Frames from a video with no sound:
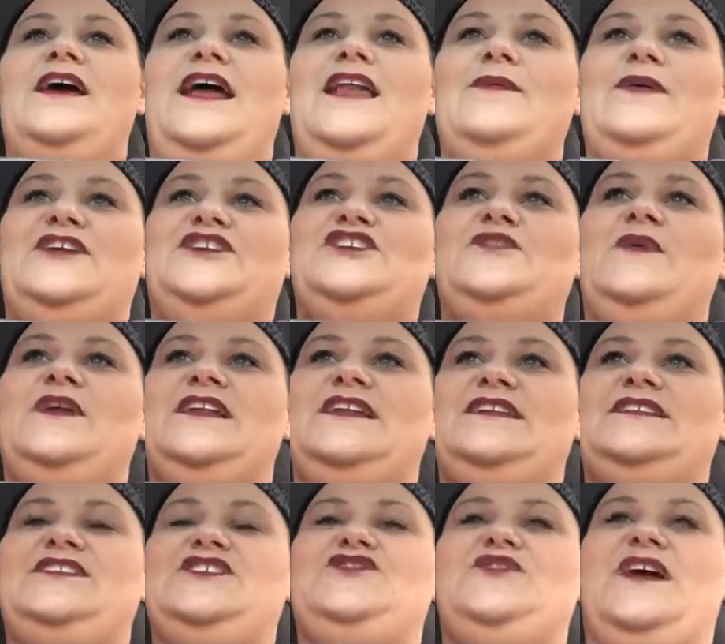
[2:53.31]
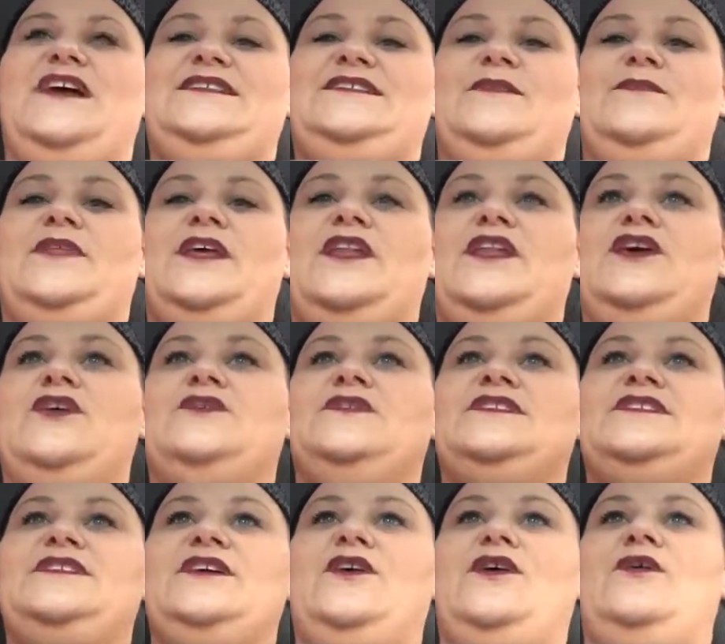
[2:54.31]
Anyway, she wanted us to try something new,
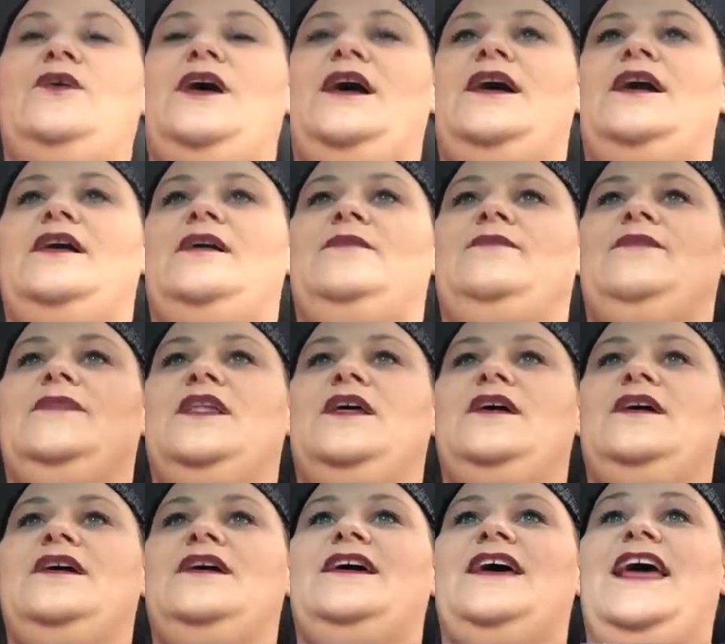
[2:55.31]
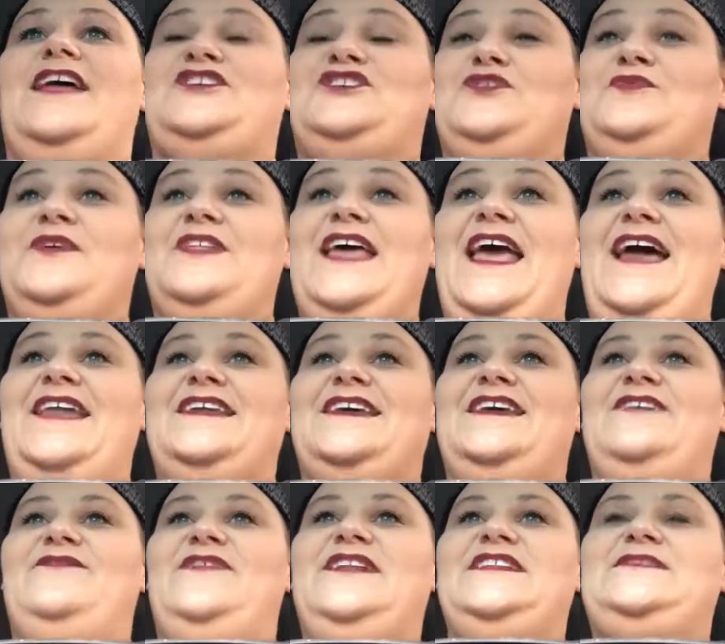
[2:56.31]
so and she really had to
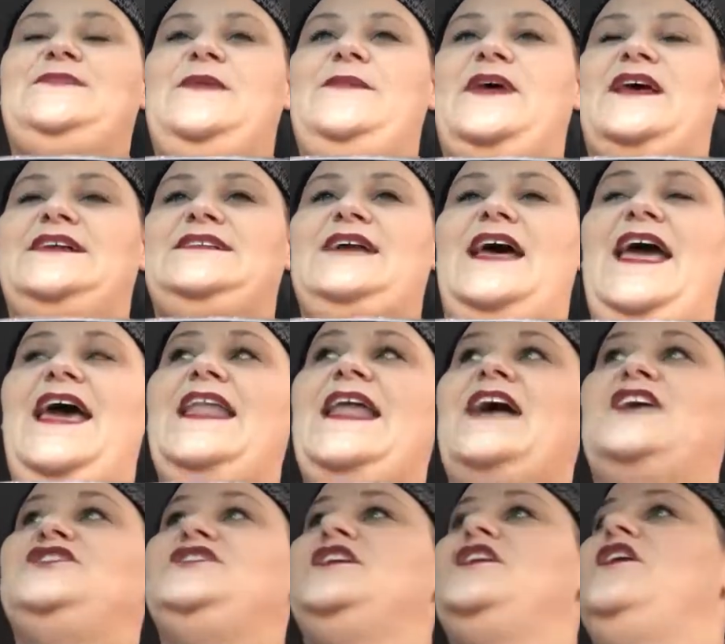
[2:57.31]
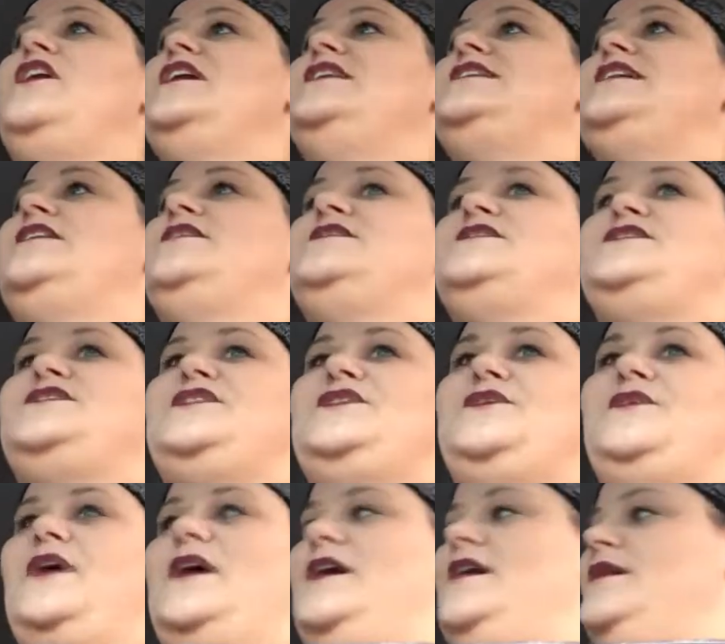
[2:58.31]
convince me, because I had actually gone down
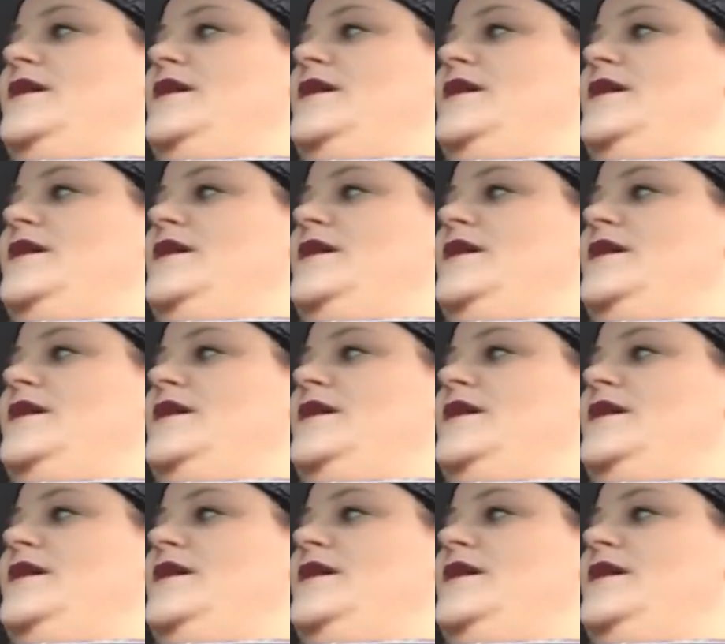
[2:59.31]
to